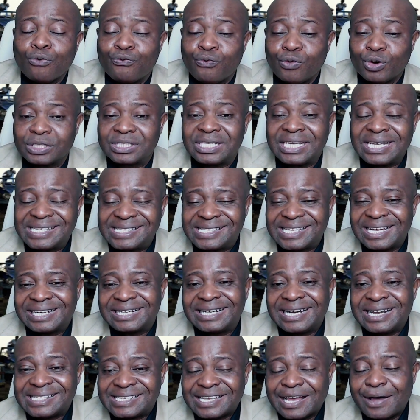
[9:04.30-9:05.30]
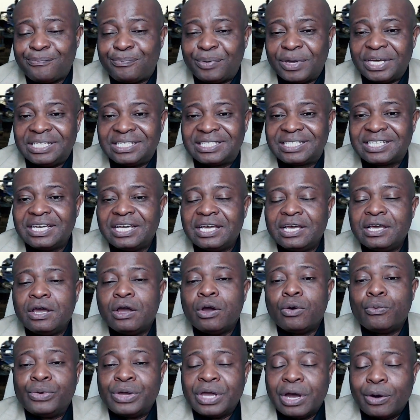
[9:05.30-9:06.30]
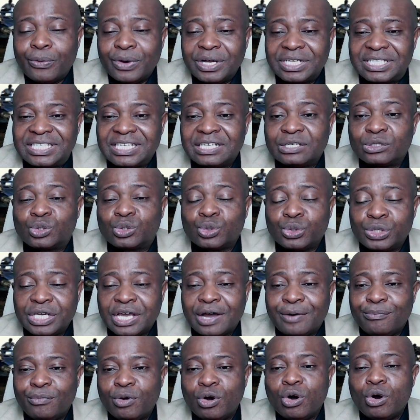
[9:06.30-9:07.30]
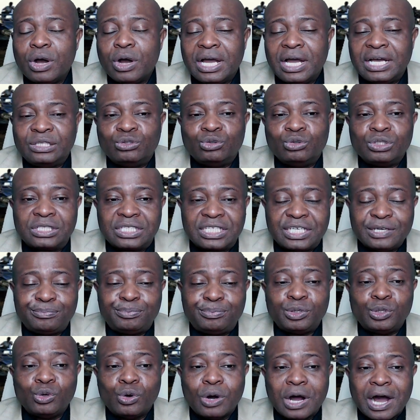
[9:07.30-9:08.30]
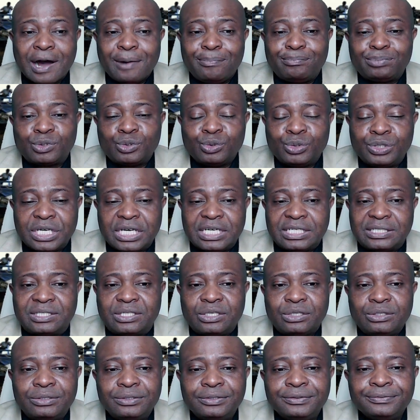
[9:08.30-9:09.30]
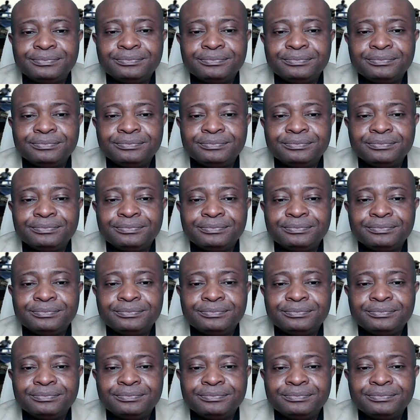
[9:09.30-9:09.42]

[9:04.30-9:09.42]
of what exactly has happened. We are waiting to hear more, and we'll keep you up to date.